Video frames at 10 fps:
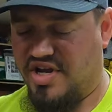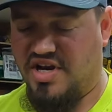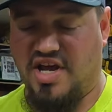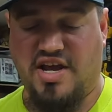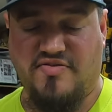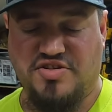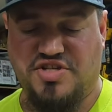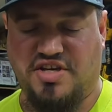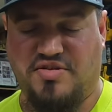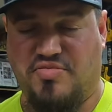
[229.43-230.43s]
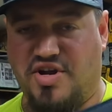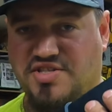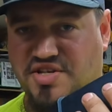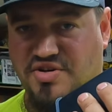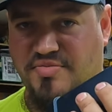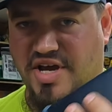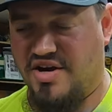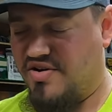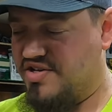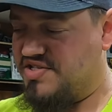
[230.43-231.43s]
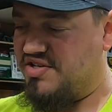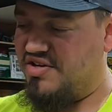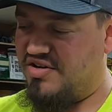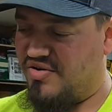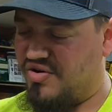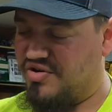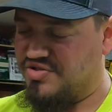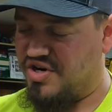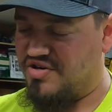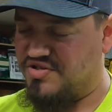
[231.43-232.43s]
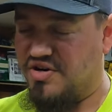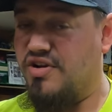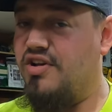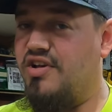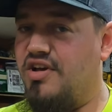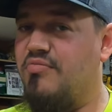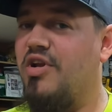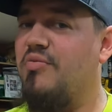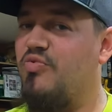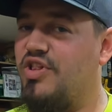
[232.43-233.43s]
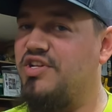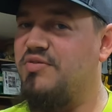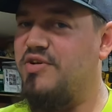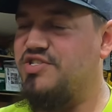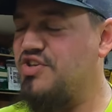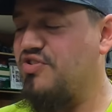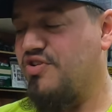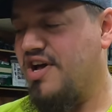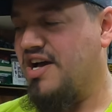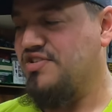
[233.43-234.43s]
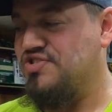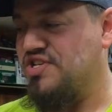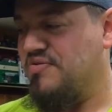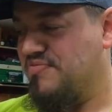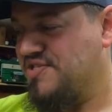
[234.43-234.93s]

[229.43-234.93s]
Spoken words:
And I haven't checked the price on new batteries or new charger, but I'm willing to bet you they're not cheap.